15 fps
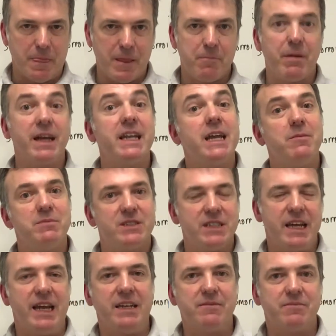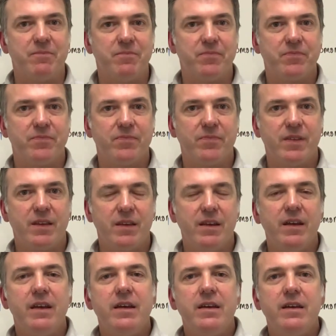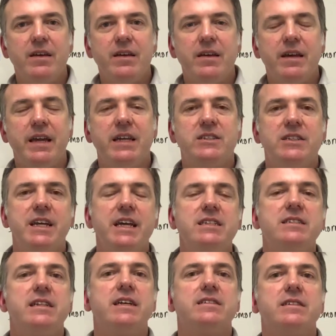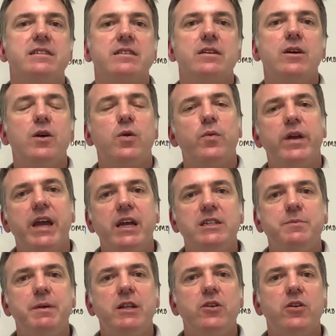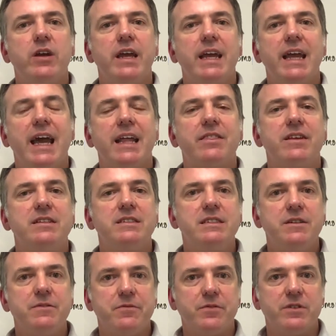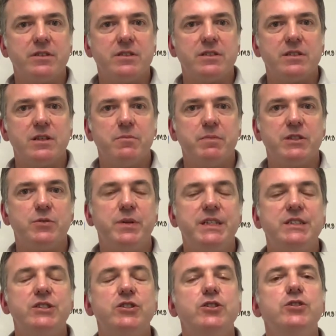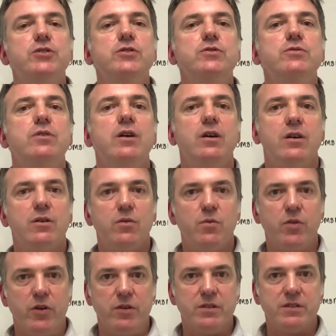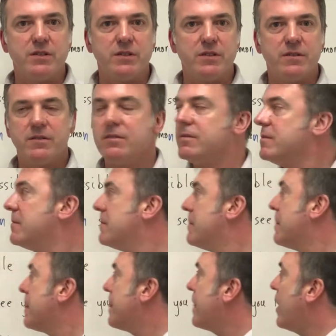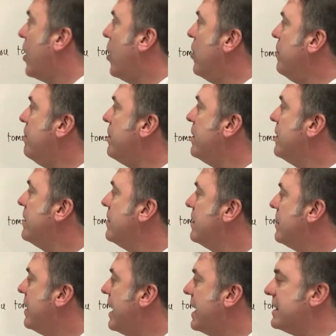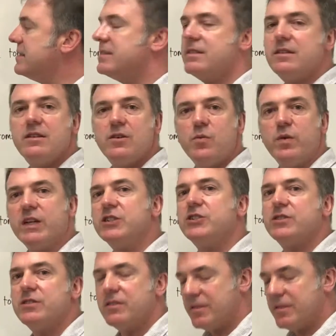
My name's Zane. In today's lesson, we're going to be looking at the difference between two words, hope and wish.